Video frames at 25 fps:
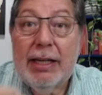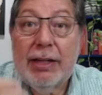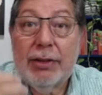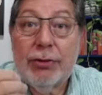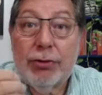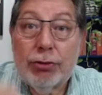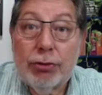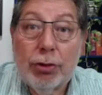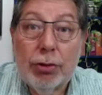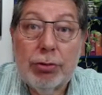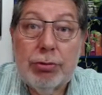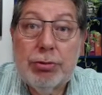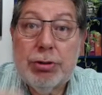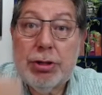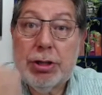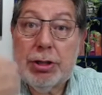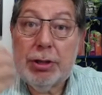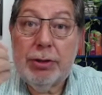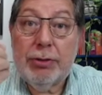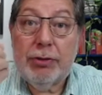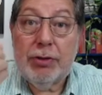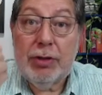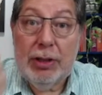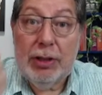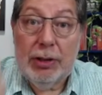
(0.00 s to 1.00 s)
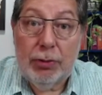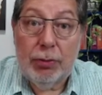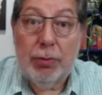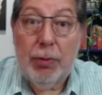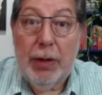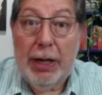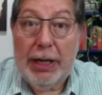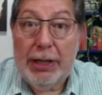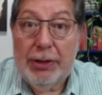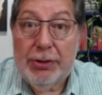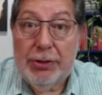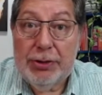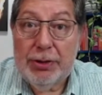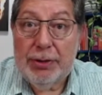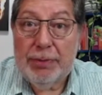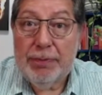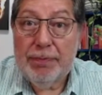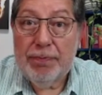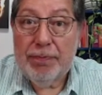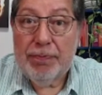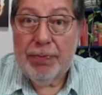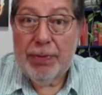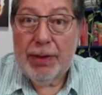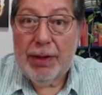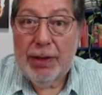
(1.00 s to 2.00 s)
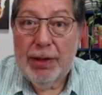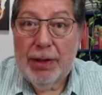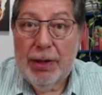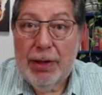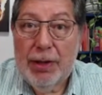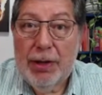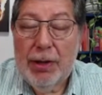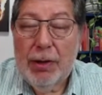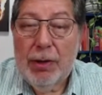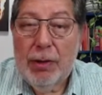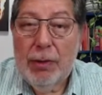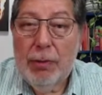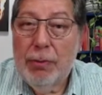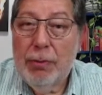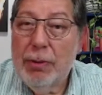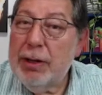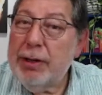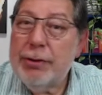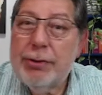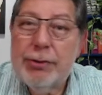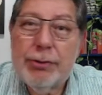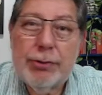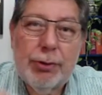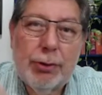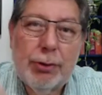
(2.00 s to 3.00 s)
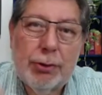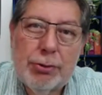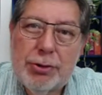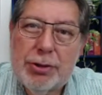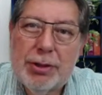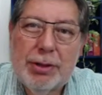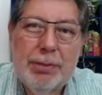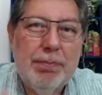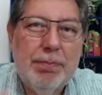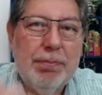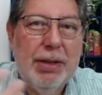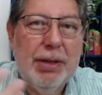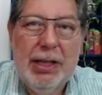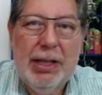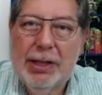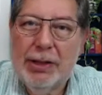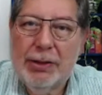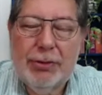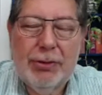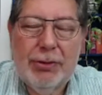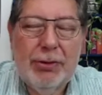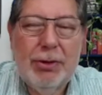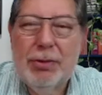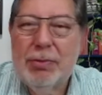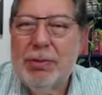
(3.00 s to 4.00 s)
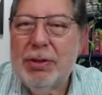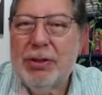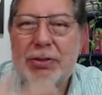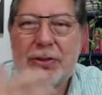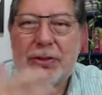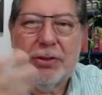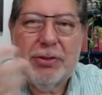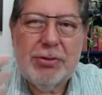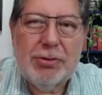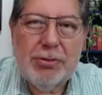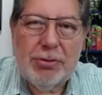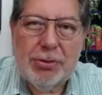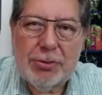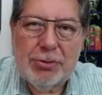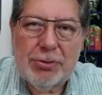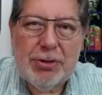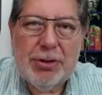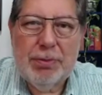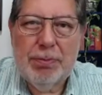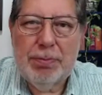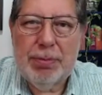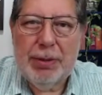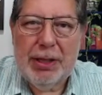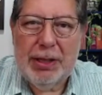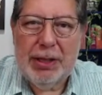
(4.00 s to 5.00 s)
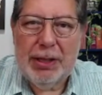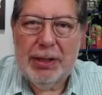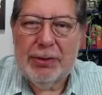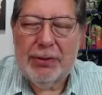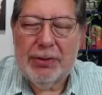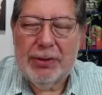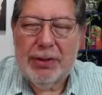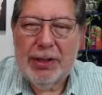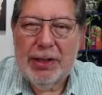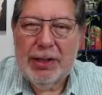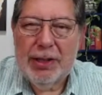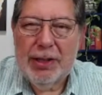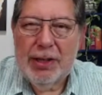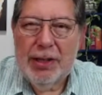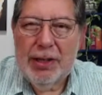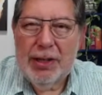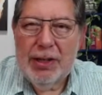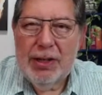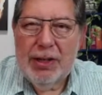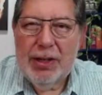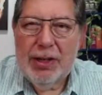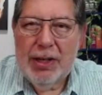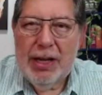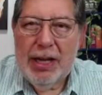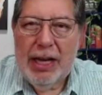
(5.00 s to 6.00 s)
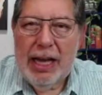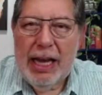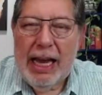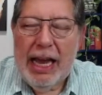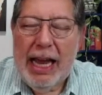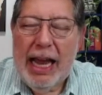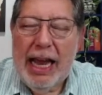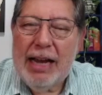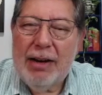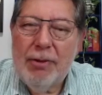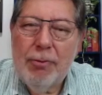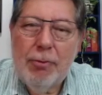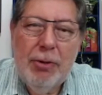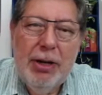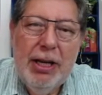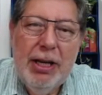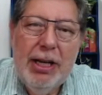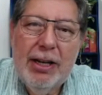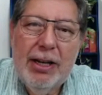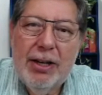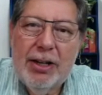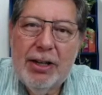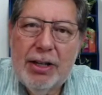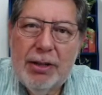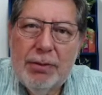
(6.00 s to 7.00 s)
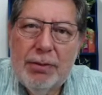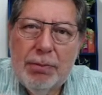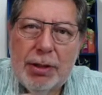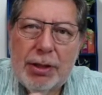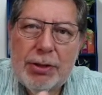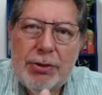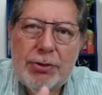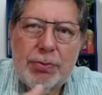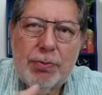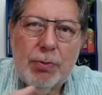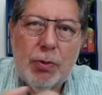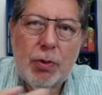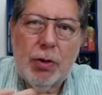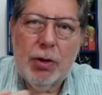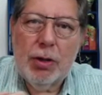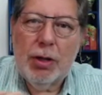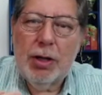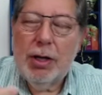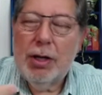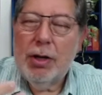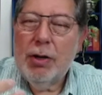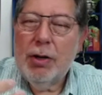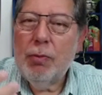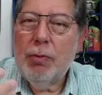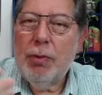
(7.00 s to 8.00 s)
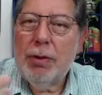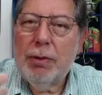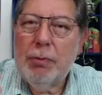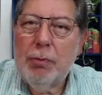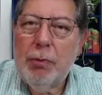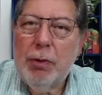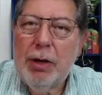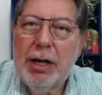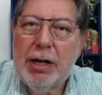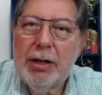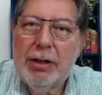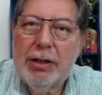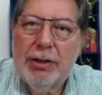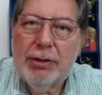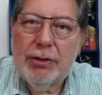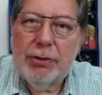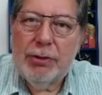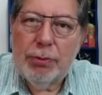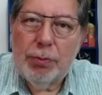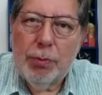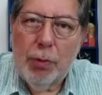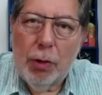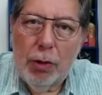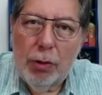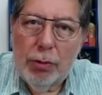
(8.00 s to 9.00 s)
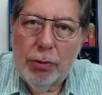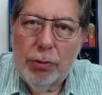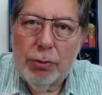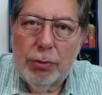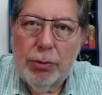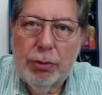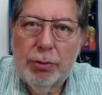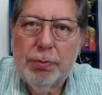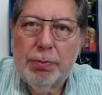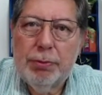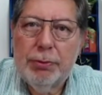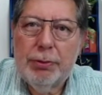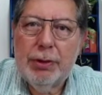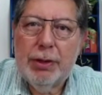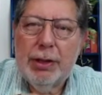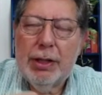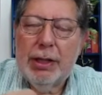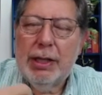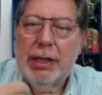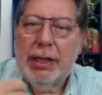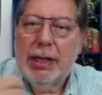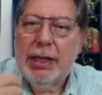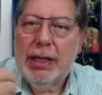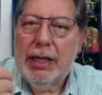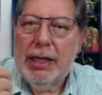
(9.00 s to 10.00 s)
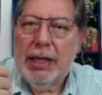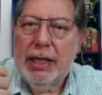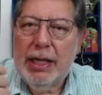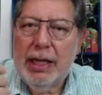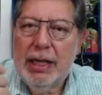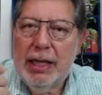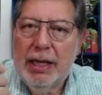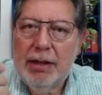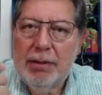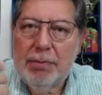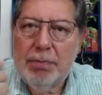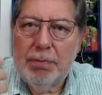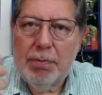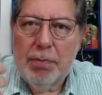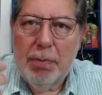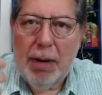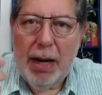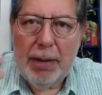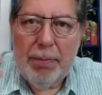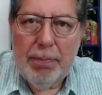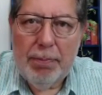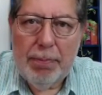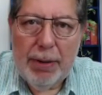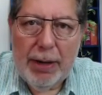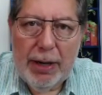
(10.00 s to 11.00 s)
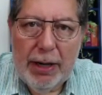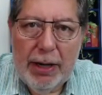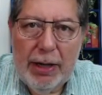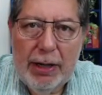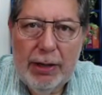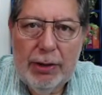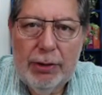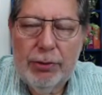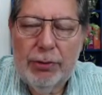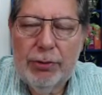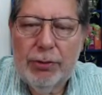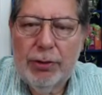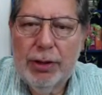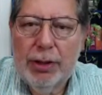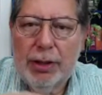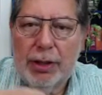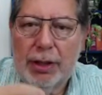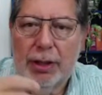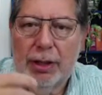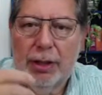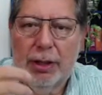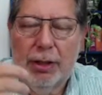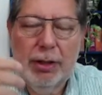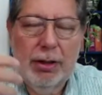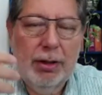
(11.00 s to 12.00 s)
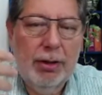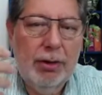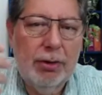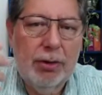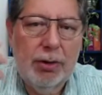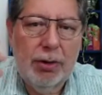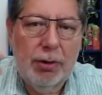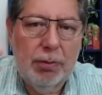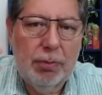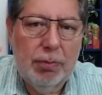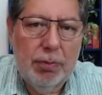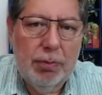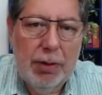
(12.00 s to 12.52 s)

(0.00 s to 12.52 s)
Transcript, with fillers: a social situation. We're social beings. Humans are social beings. And we learn much more when we are in small groups, in by pairs and, or